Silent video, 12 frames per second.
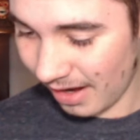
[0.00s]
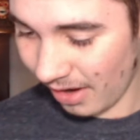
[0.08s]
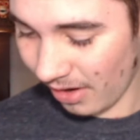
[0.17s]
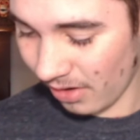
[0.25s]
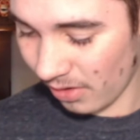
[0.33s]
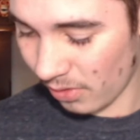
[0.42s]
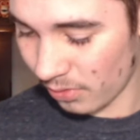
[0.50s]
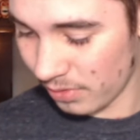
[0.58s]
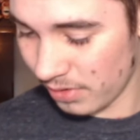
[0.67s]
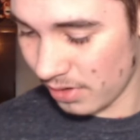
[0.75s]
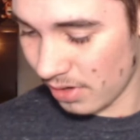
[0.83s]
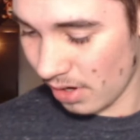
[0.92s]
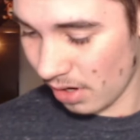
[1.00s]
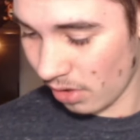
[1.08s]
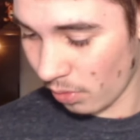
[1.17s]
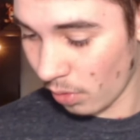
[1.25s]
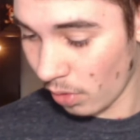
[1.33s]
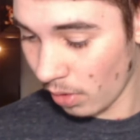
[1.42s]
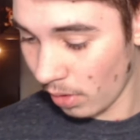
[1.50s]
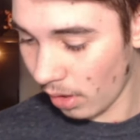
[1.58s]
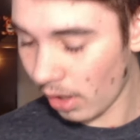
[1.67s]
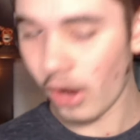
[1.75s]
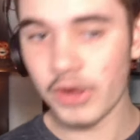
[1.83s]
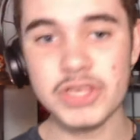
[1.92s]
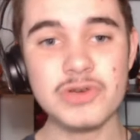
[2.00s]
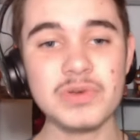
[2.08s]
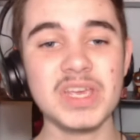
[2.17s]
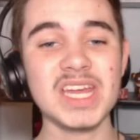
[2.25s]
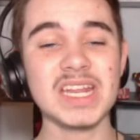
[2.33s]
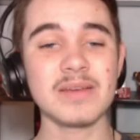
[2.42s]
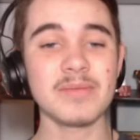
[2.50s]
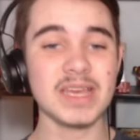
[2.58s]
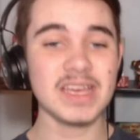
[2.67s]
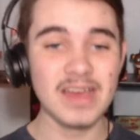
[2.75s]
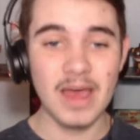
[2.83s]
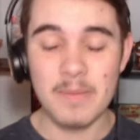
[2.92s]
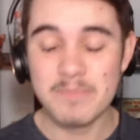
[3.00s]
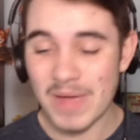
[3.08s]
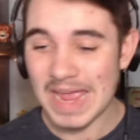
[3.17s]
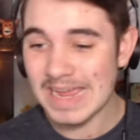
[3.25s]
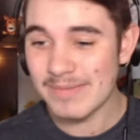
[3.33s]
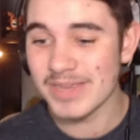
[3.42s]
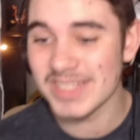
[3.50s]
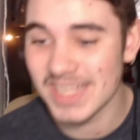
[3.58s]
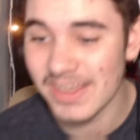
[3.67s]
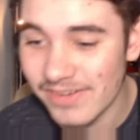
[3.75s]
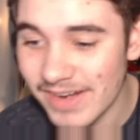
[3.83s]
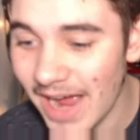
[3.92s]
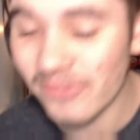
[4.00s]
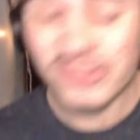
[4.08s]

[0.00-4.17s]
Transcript: Oh no. Are you kidding me? Baby's here now.